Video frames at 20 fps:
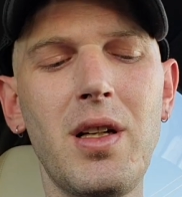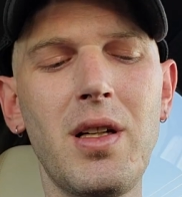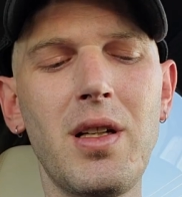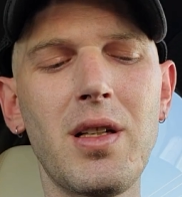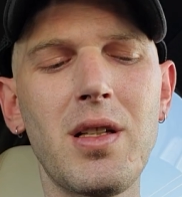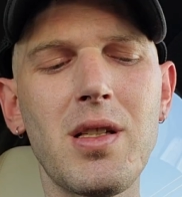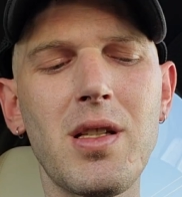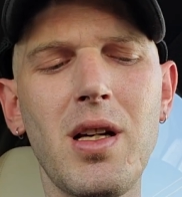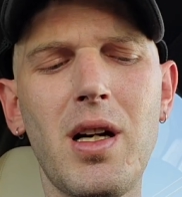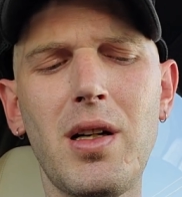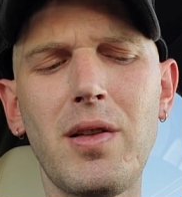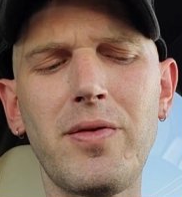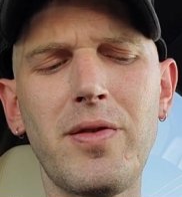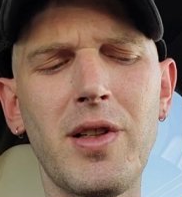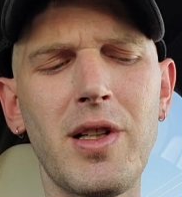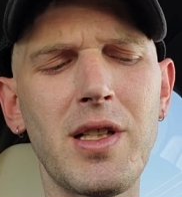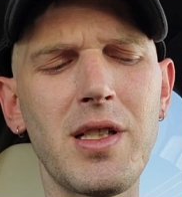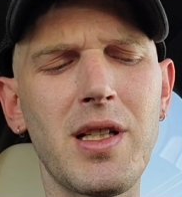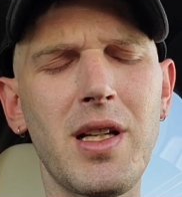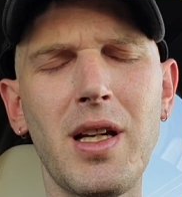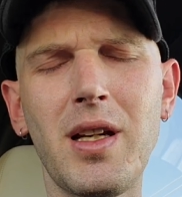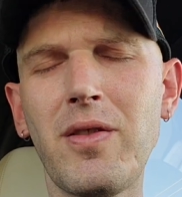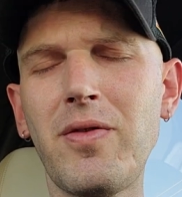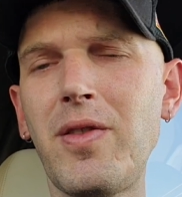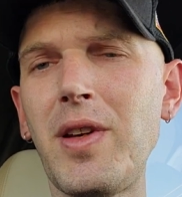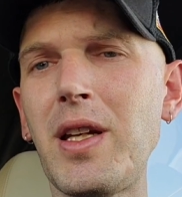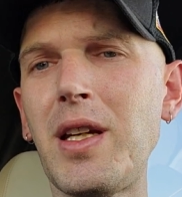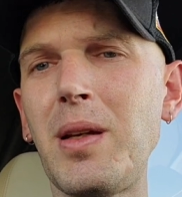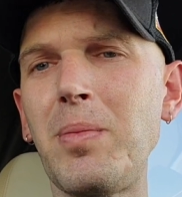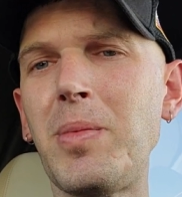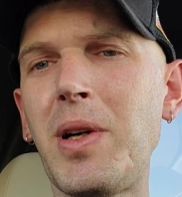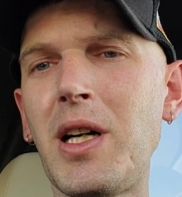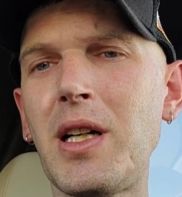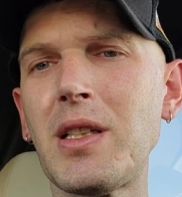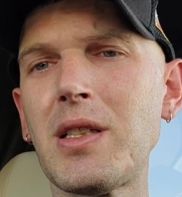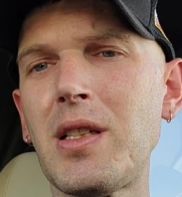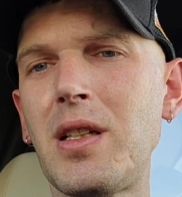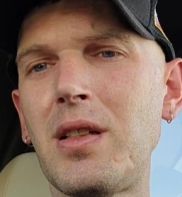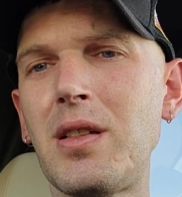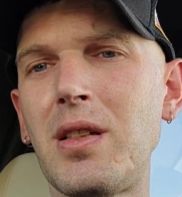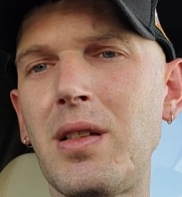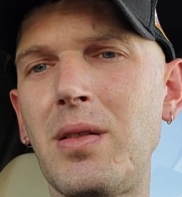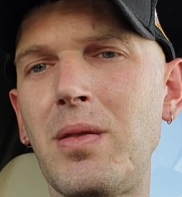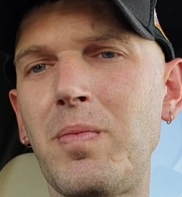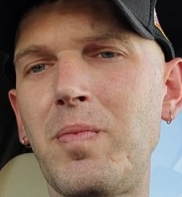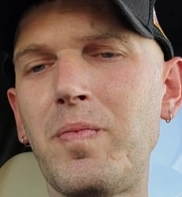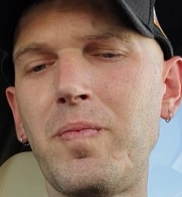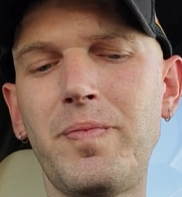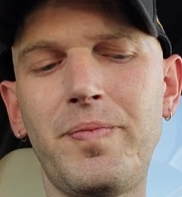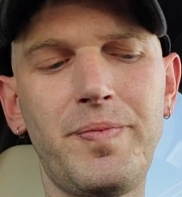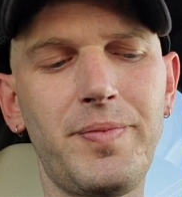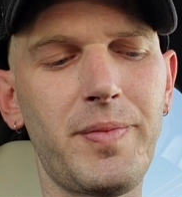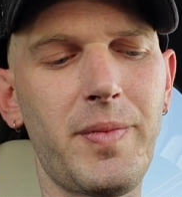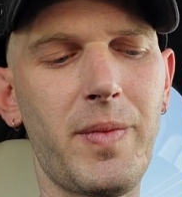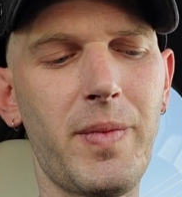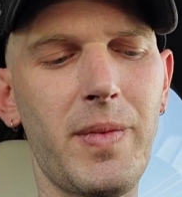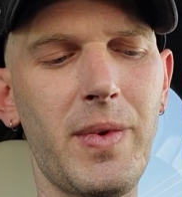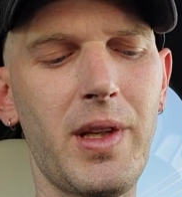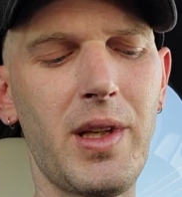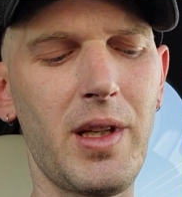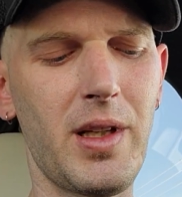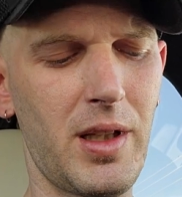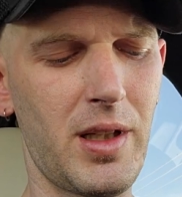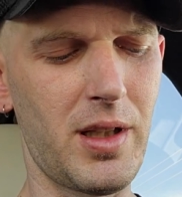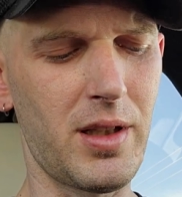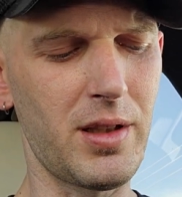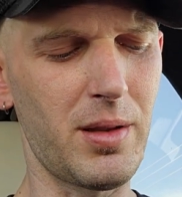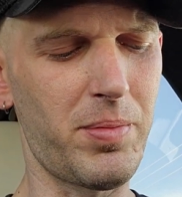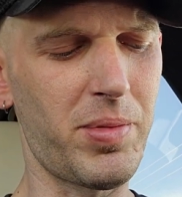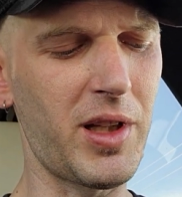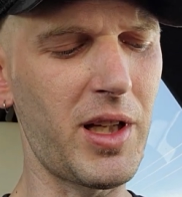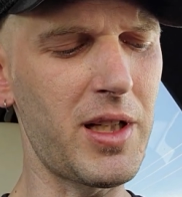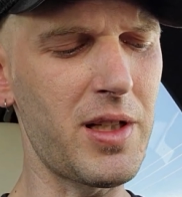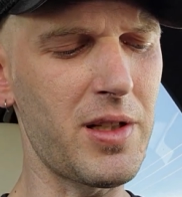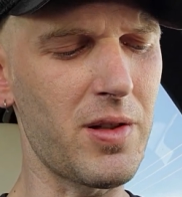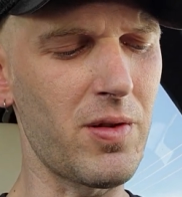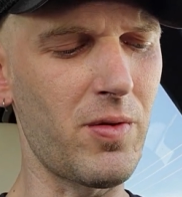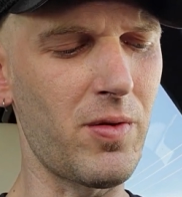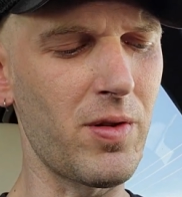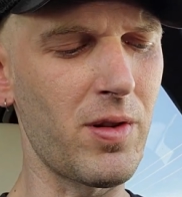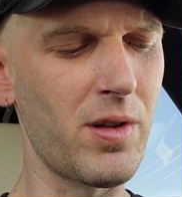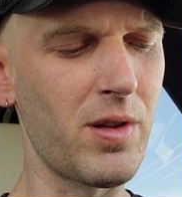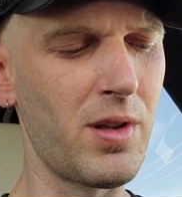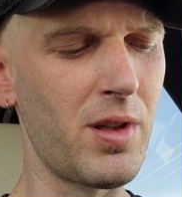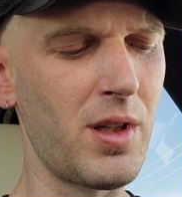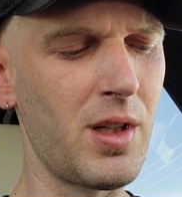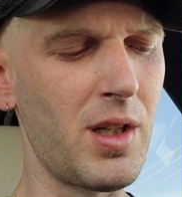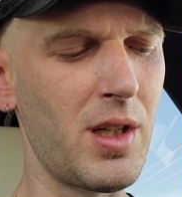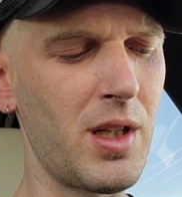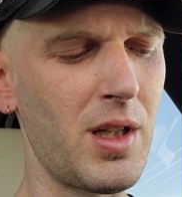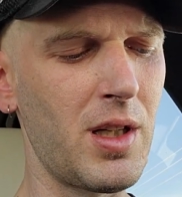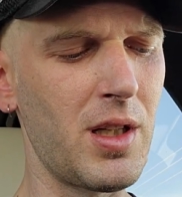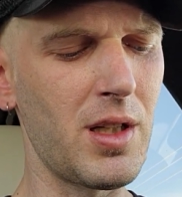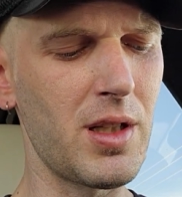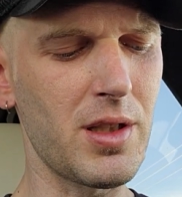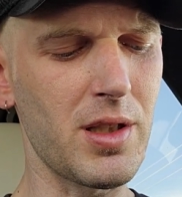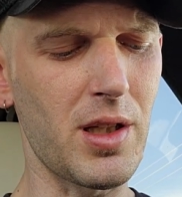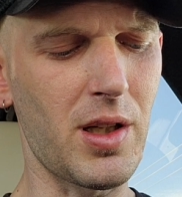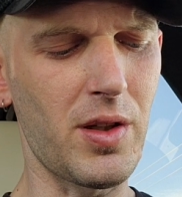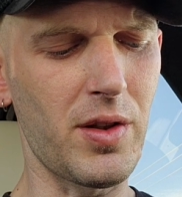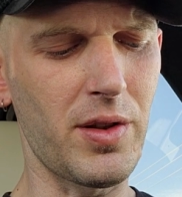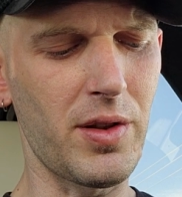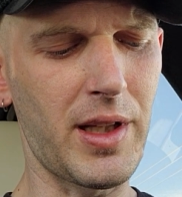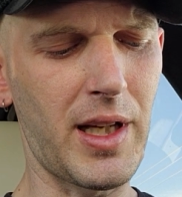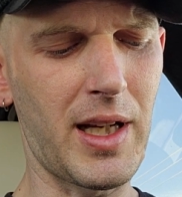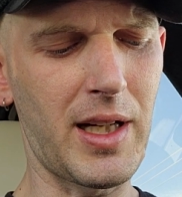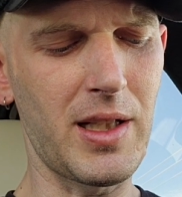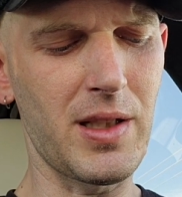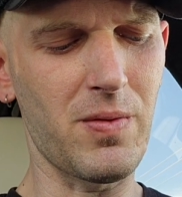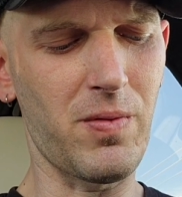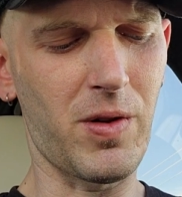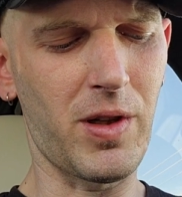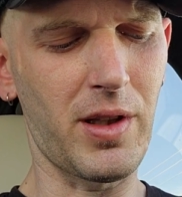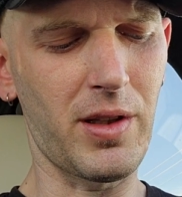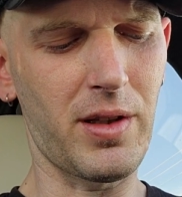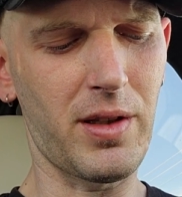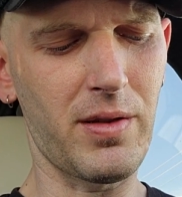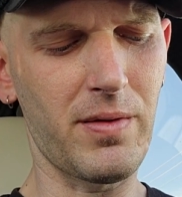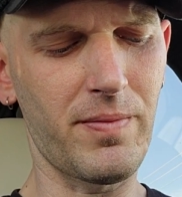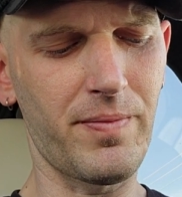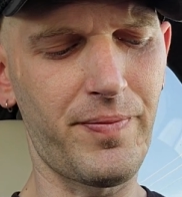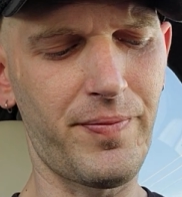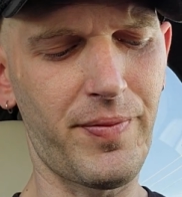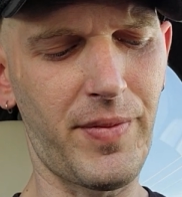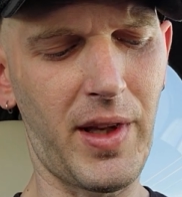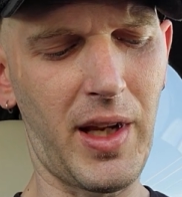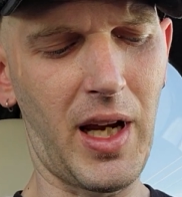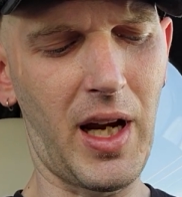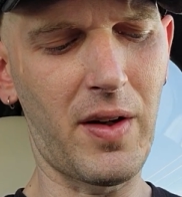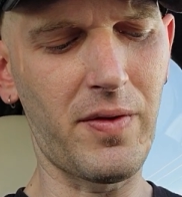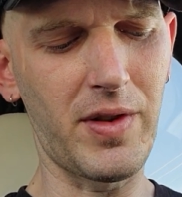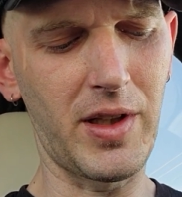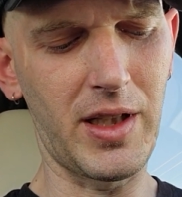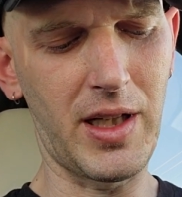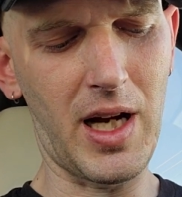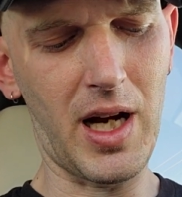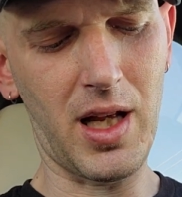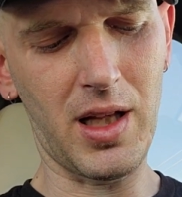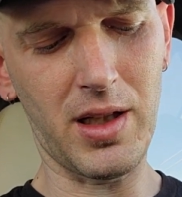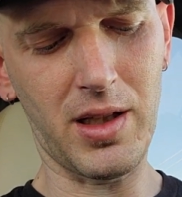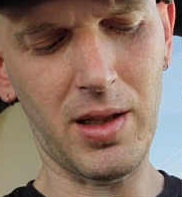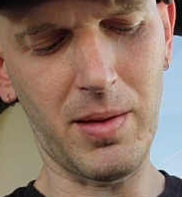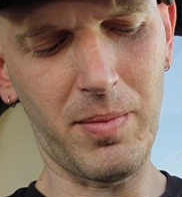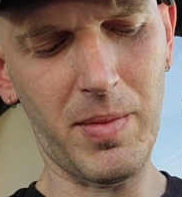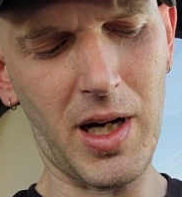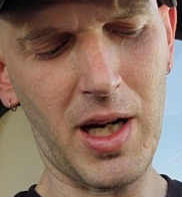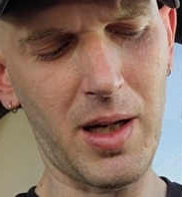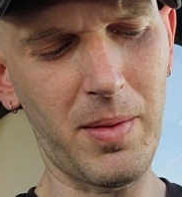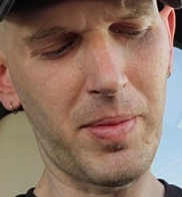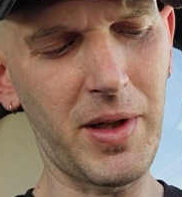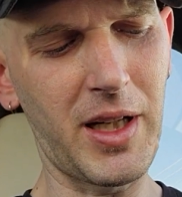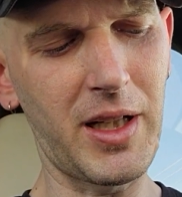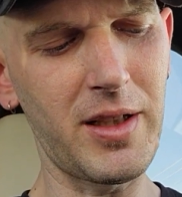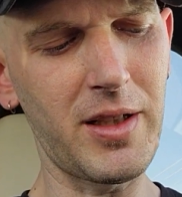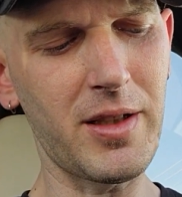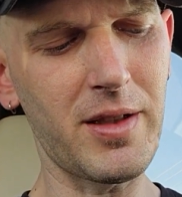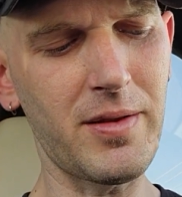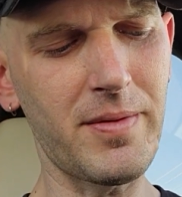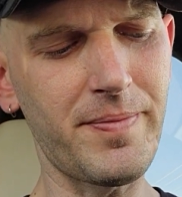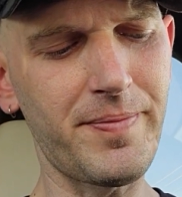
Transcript: software is like $50 on the Play Store. So that is worth every dollar in my opinion.